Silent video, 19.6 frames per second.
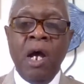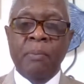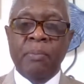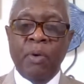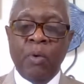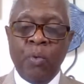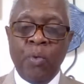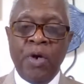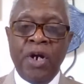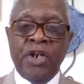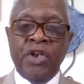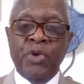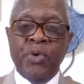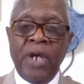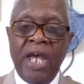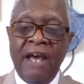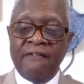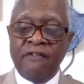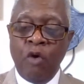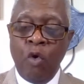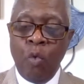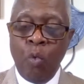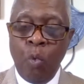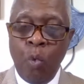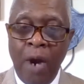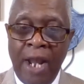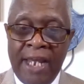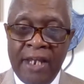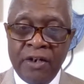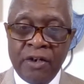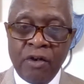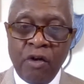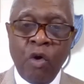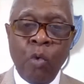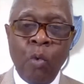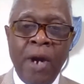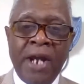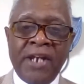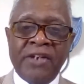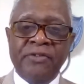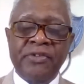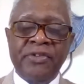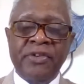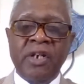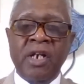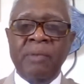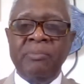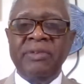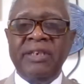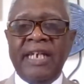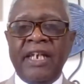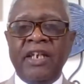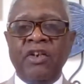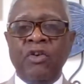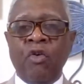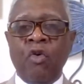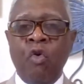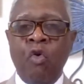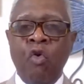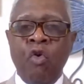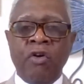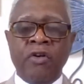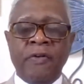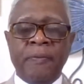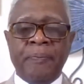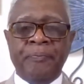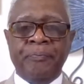but where you have a waiter or waitress come take your order.